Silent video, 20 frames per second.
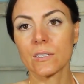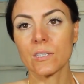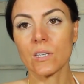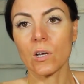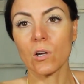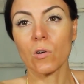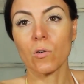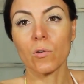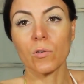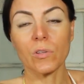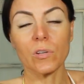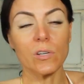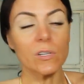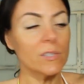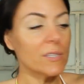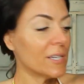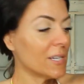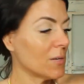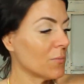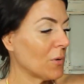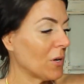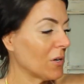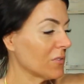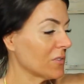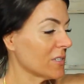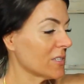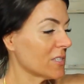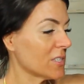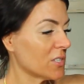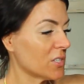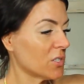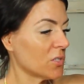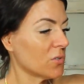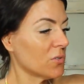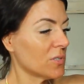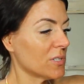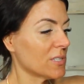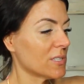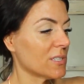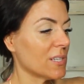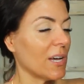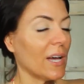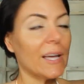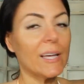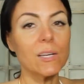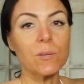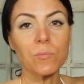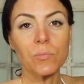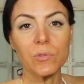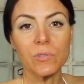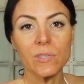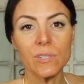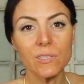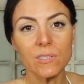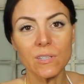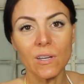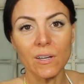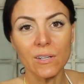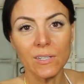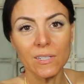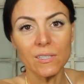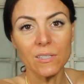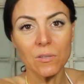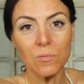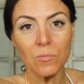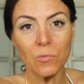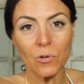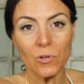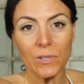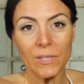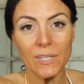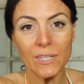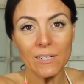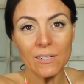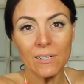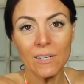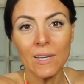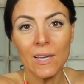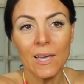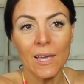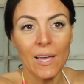So the good thing about this too is that I can put this on in the morning